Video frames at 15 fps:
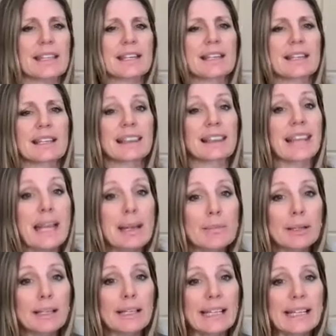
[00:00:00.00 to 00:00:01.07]
a
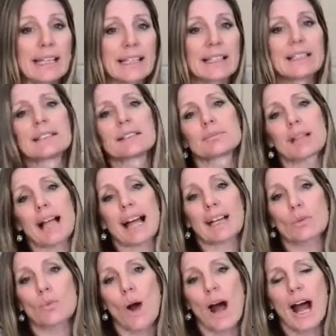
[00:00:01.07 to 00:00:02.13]
labeling, black
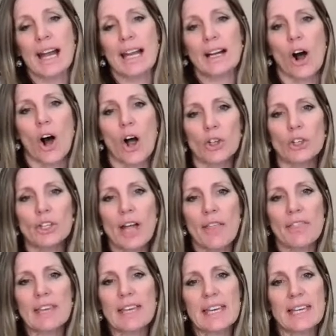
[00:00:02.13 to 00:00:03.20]
and white, all or
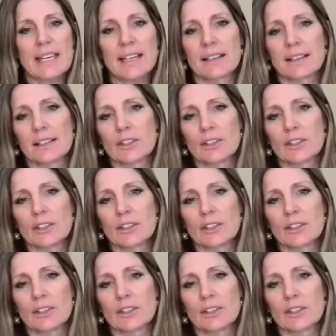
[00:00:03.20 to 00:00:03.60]
nothing,